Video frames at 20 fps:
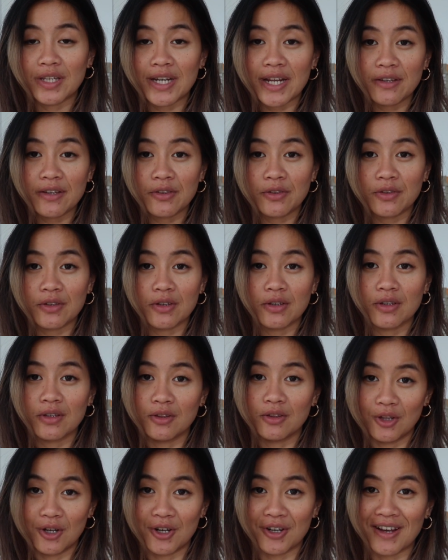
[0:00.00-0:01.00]
the next
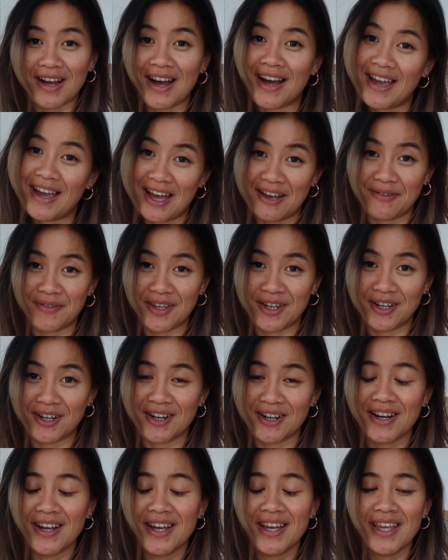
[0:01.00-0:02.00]
look I have
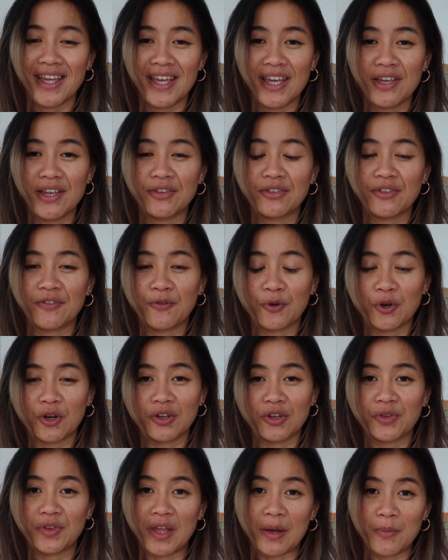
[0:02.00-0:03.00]
here is
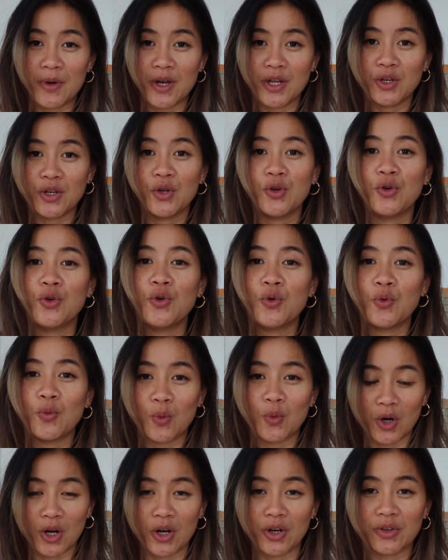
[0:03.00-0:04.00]
for someone who
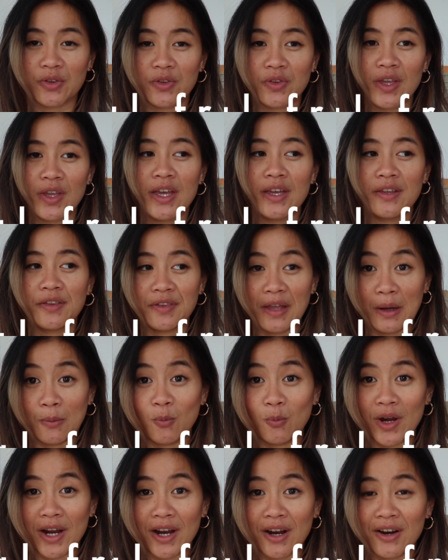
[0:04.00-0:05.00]
works
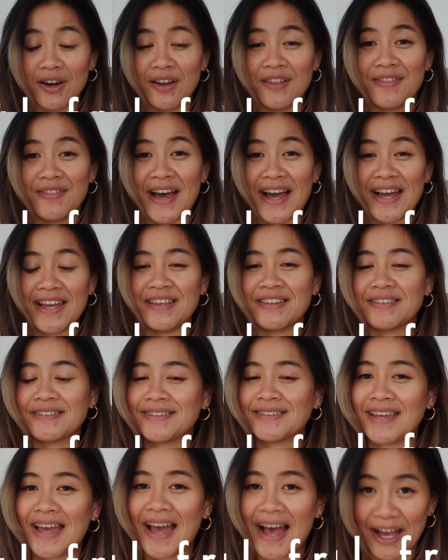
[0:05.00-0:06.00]
somewhere that is
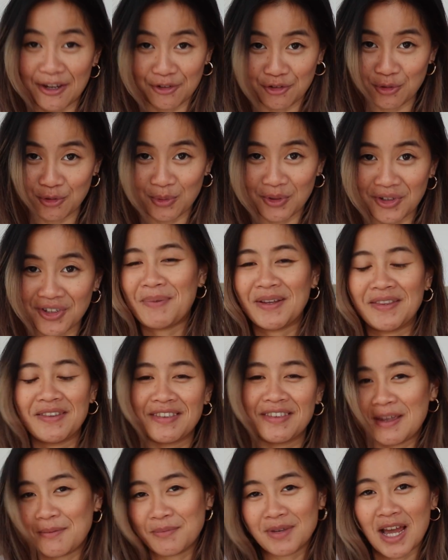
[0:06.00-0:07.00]
casual, but at the
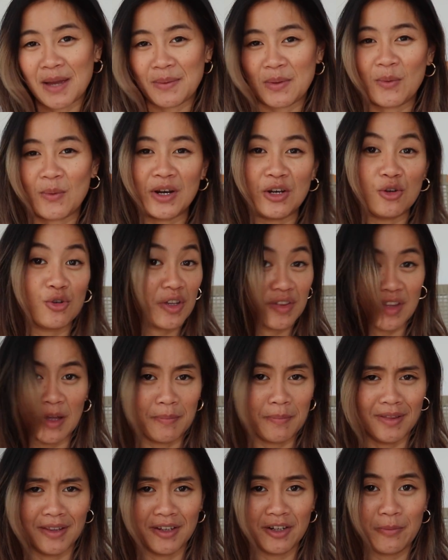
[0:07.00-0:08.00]
same time you want to dress
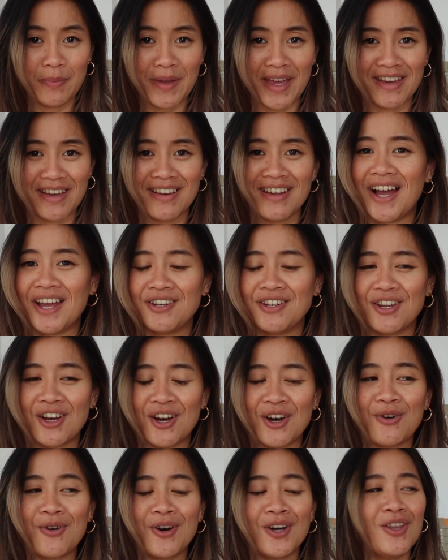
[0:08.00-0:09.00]
up a little bit. I
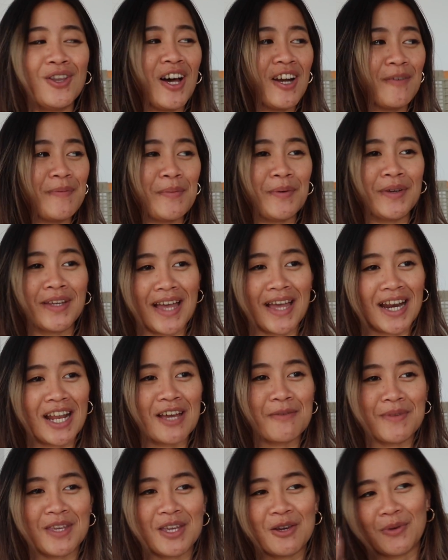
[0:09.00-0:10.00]
know a lot of people get
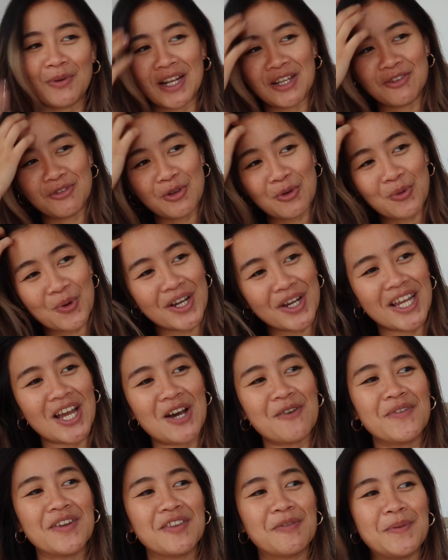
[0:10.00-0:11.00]
at me when I do work
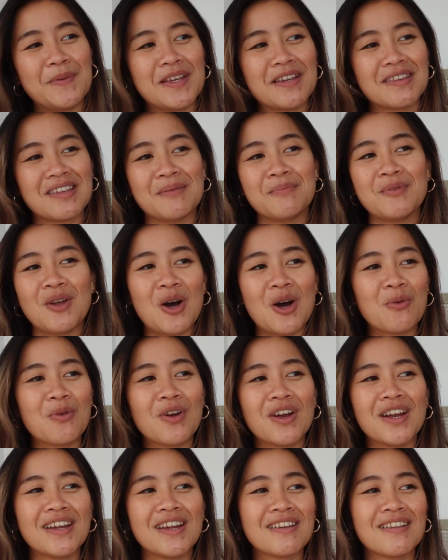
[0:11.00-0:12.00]
outfits because I'm not
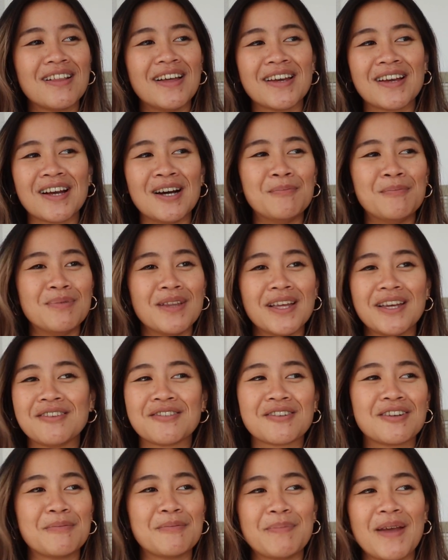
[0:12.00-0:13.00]
wearing like a
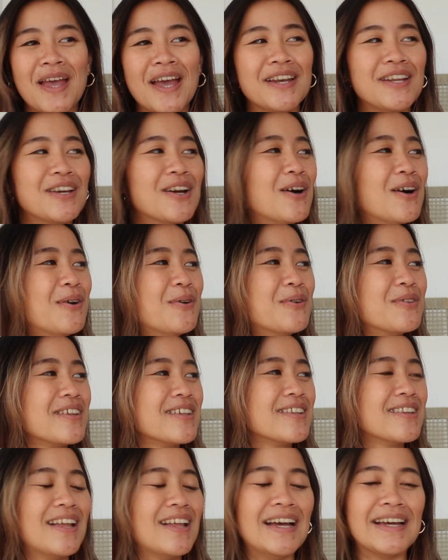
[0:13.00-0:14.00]
blazer, pantyhose,
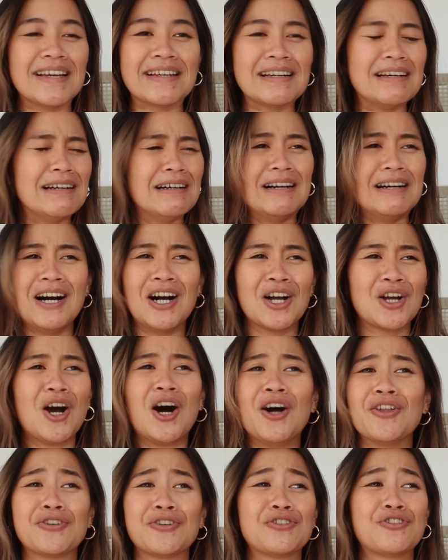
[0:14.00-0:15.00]
and like a
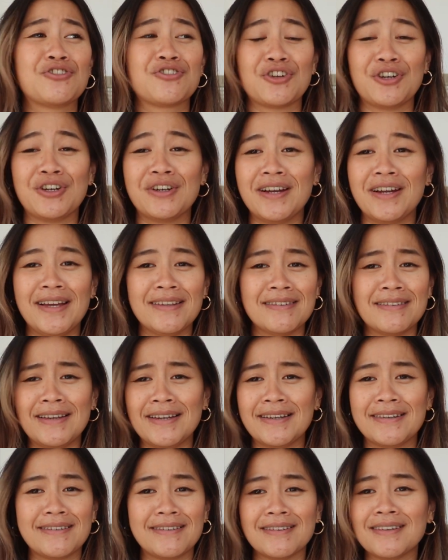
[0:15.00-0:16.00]
collared shirt and
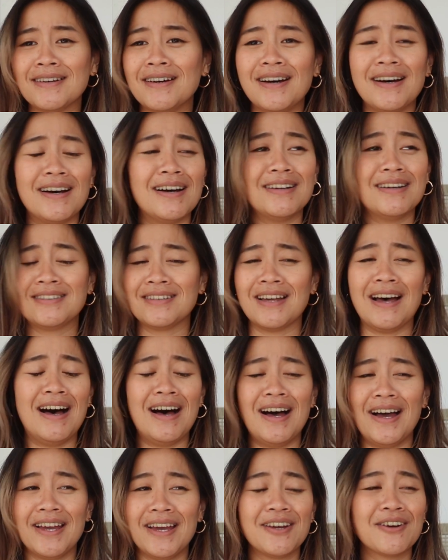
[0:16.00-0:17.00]
like a
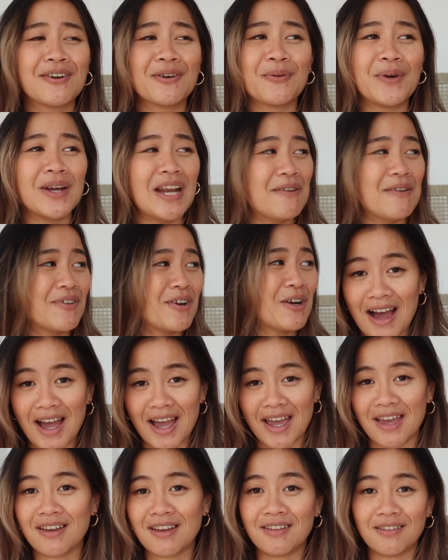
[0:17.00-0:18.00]
tie or whatever.
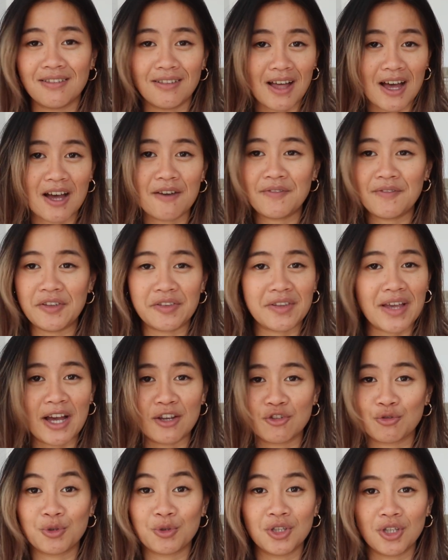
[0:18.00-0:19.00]
I love these
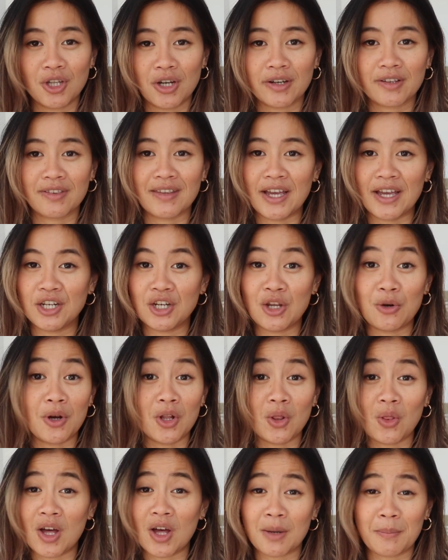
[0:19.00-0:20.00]
casual looks. I know
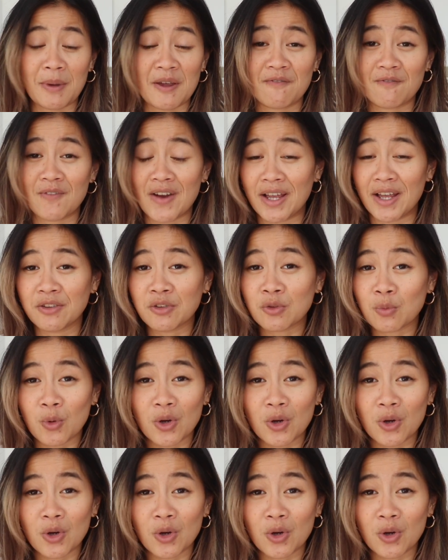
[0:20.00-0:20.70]
a lot of my friends